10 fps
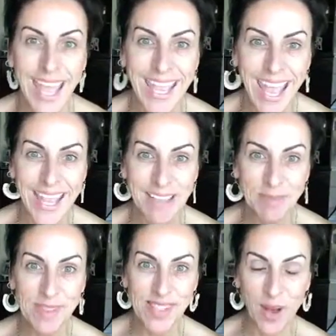Hey
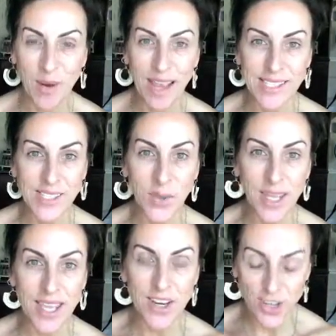Ames. Okay, so
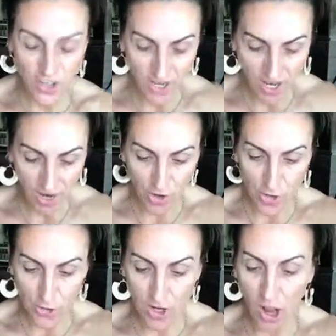here are
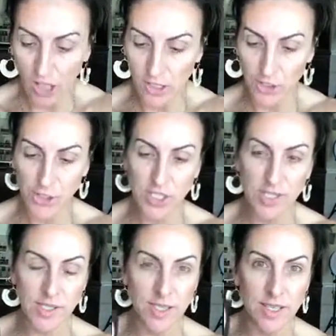your
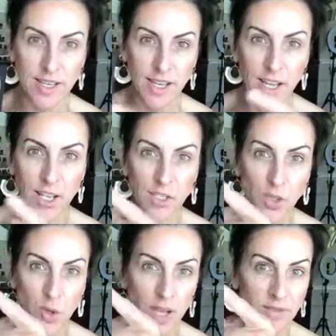colors.
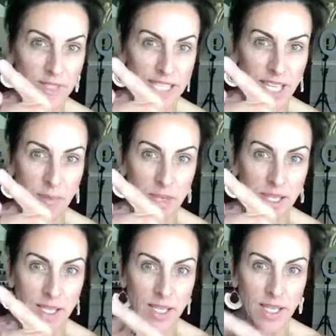So you have
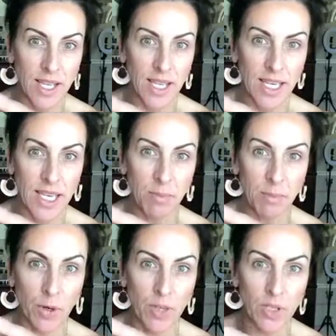timid,
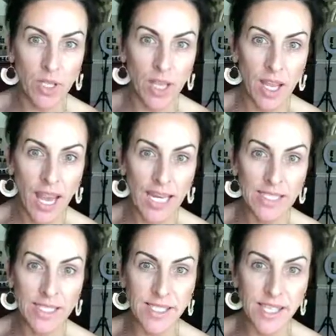nimble,
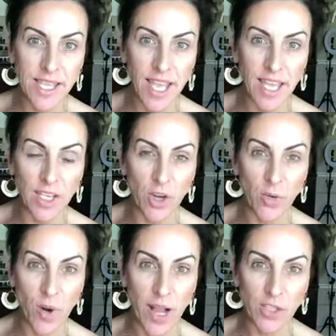antsy, and
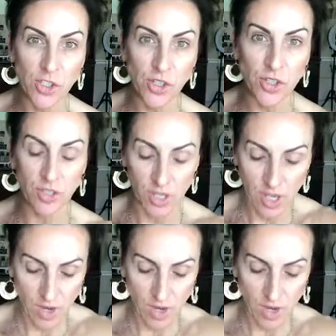irrational.